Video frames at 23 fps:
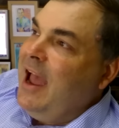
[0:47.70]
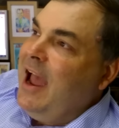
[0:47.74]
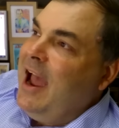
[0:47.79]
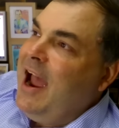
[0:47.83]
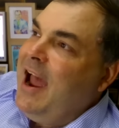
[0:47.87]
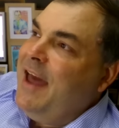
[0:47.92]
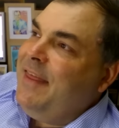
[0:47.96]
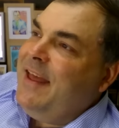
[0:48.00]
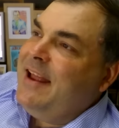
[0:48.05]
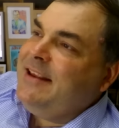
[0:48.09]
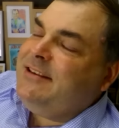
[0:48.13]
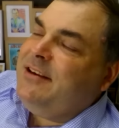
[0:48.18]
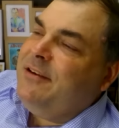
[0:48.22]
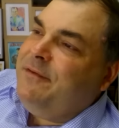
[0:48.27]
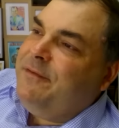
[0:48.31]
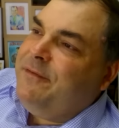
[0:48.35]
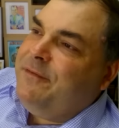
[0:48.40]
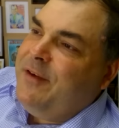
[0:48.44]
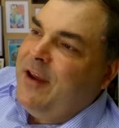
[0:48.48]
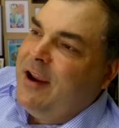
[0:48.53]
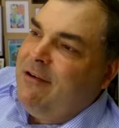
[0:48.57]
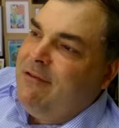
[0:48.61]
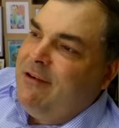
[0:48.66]
And that's a
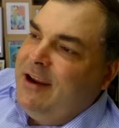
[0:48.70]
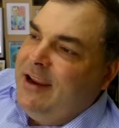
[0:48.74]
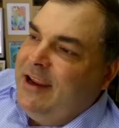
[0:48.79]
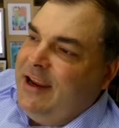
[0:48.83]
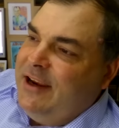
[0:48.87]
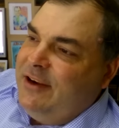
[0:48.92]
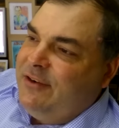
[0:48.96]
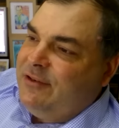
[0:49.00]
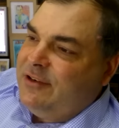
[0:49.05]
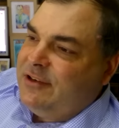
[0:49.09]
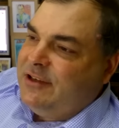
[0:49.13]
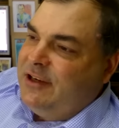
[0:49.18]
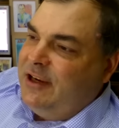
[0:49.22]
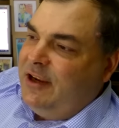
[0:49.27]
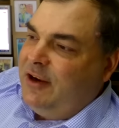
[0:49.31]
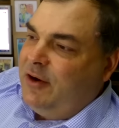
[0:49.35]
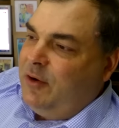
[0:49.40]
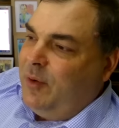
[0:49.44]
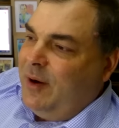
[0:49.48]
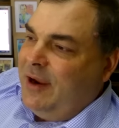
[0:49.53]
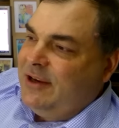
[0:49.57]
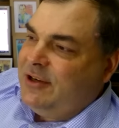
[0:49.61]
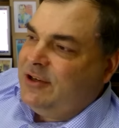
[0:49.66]
very interesting
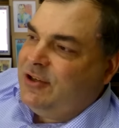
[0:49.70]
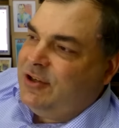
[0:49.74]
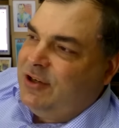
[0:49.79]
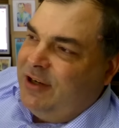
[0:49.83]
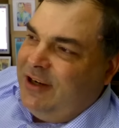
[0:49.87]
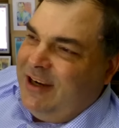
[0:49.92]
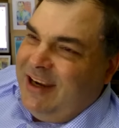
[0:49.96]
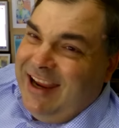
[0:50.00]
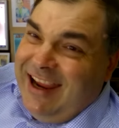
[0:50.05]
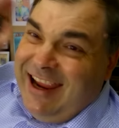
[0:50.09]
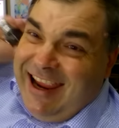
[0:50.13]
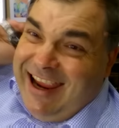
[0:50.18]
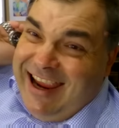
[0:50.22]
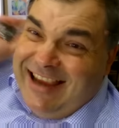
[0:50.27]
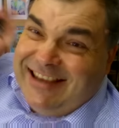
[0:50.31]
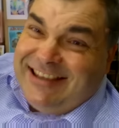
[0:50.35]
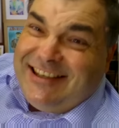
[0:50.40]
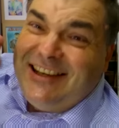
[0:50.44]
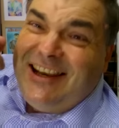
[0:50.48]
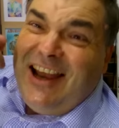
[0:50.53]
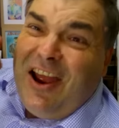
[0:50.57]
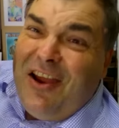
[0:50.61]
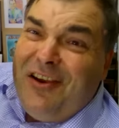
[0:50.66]
question.
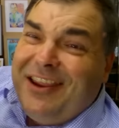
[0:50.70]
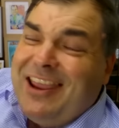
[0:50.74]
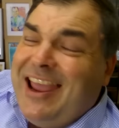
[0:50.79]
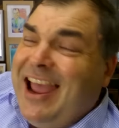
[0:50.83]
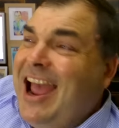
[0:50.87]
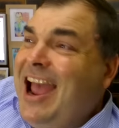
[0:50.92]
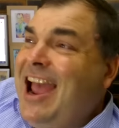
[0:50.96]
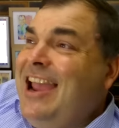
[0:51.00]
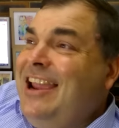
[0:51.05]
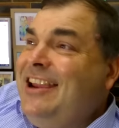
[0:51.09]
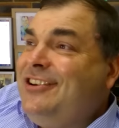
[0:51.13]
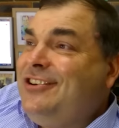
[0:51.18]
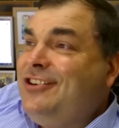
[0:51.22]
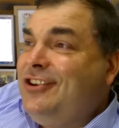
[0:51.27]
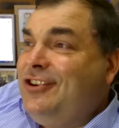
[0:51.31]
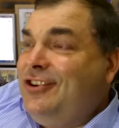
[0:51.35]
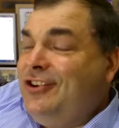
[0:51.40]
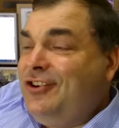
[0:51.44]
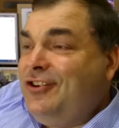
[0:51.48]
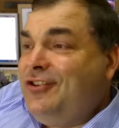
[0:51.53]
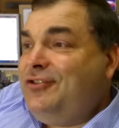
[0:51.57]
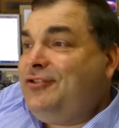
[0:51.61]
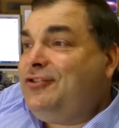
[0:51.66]
Is it okay to
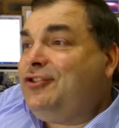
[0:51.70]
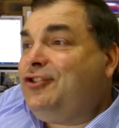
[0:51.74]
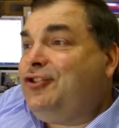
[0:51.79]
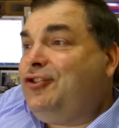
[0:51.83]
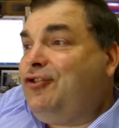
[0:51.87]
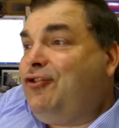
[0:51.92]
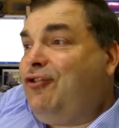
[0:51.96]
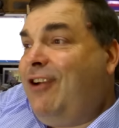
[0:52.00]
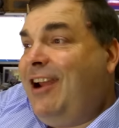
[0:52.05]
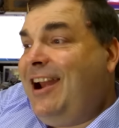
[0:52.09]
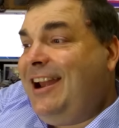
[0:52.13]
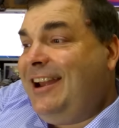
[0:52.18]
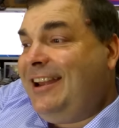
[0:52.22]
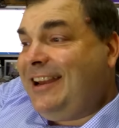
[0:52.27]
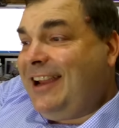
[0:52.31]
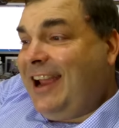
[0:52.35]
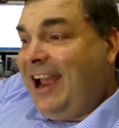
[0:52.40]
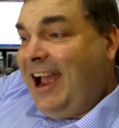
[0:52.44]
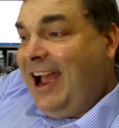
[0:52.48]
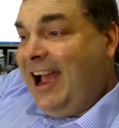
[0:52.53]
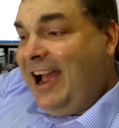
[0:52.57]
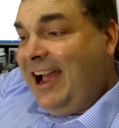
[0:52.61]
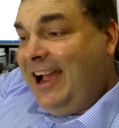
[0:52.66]
use a credit
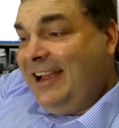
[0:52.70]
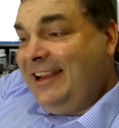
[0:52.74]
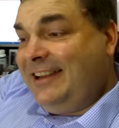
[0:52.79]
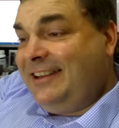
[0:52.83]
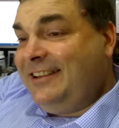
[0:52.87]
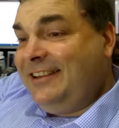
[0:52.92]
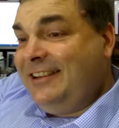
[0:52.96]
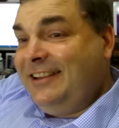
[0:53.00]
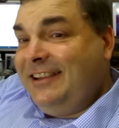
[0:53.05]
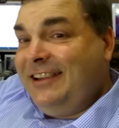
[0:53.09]
card